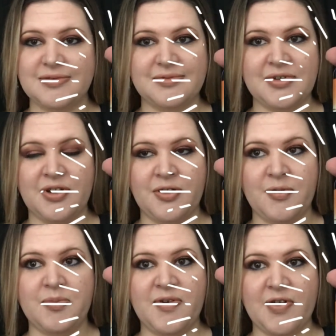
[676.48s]
you
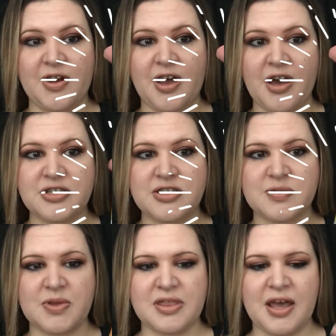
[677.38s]
know, be very
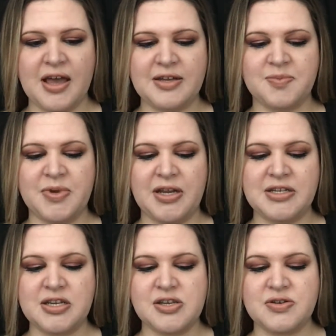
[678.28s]
cautious with that, but I
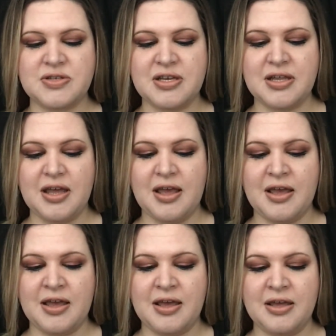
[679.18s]
did use it,
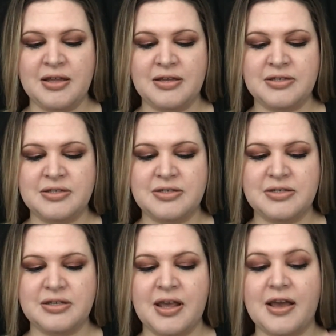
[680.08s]
and
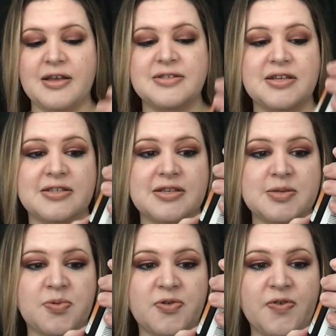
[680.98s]
yeah, see it
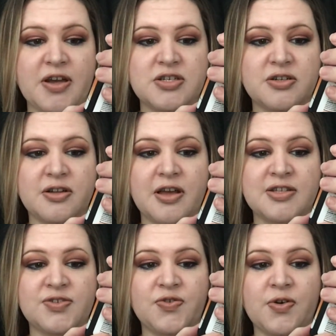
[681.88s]
says professional
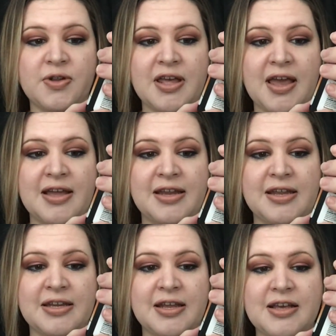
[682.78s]

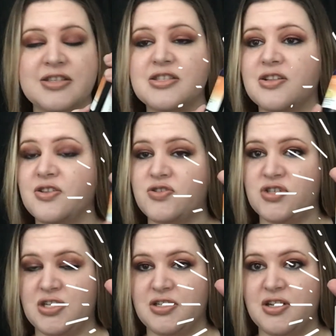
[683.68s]
exfoliating
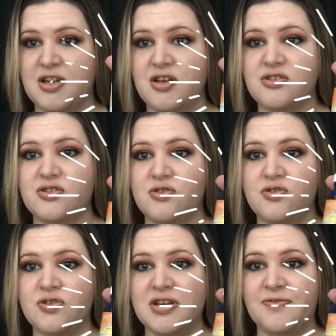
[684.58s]
solution, so
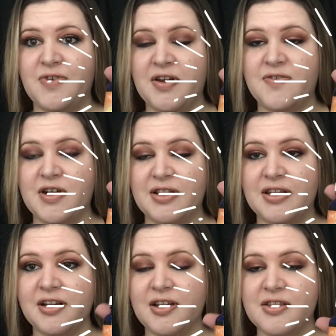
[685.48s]
you need very, very
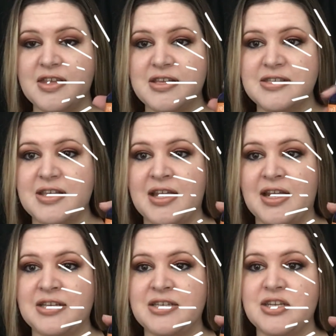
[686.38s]
little of this, and
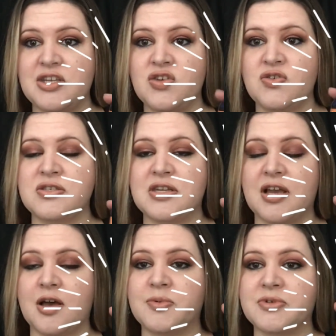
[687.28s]
I did use it a
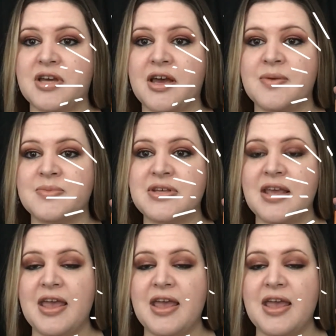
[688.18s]
couple times,